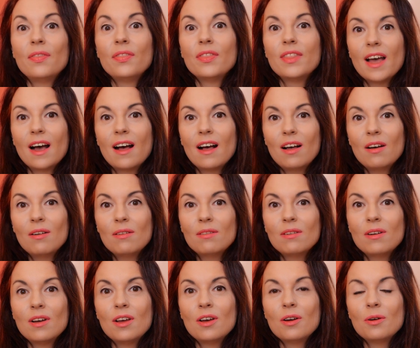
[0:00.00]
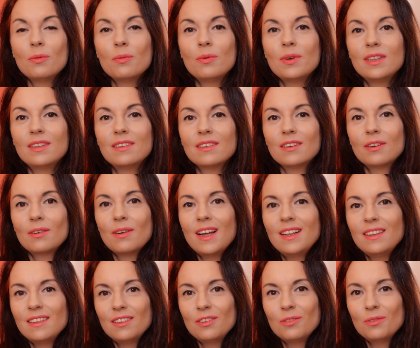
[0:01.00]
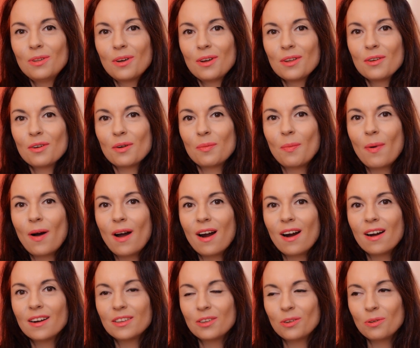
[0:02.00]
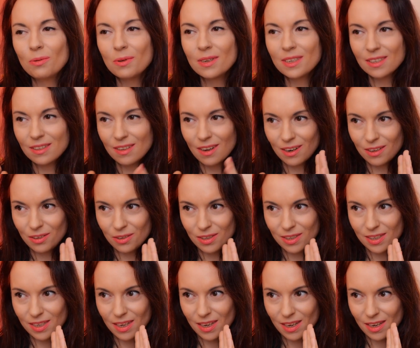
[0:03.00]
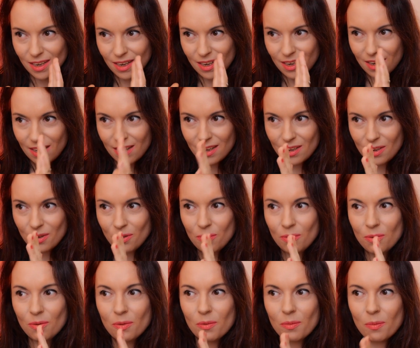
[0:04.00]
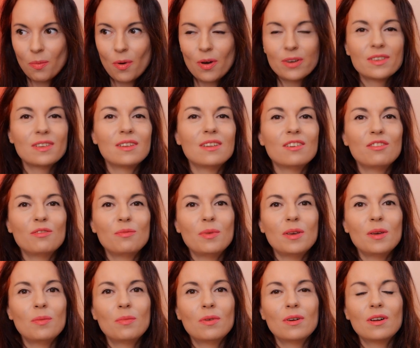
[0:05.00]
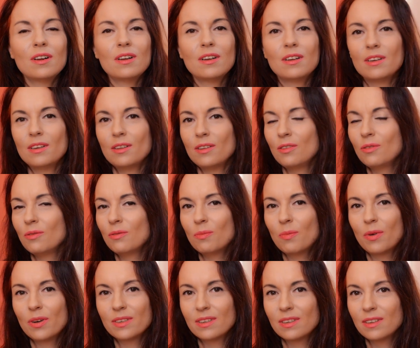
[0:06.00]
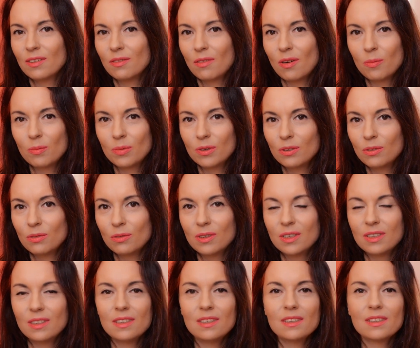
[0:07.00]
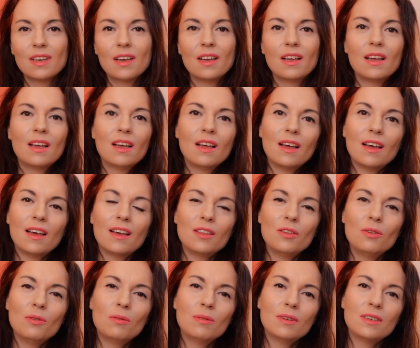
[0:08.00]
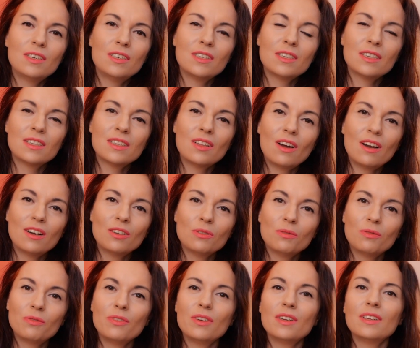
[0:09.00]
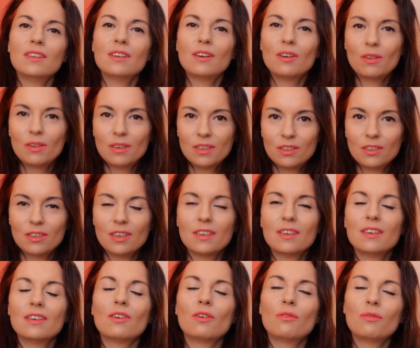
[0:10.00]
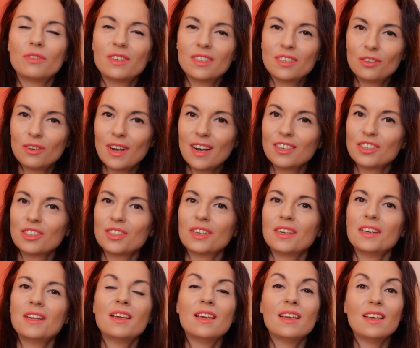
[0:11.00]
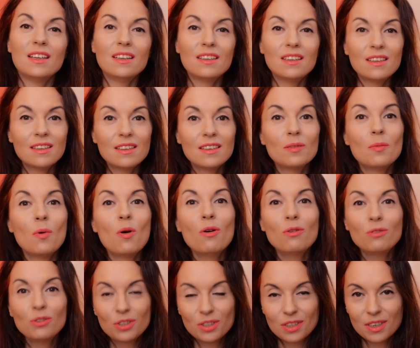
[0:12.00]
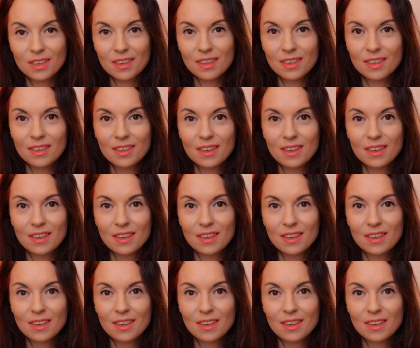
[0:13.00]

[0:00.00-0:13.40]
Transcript: Now, with gratitude on your part, you will start to see new positive people, new positive opportunities, and you will just start to feel the law of attraction in the motion,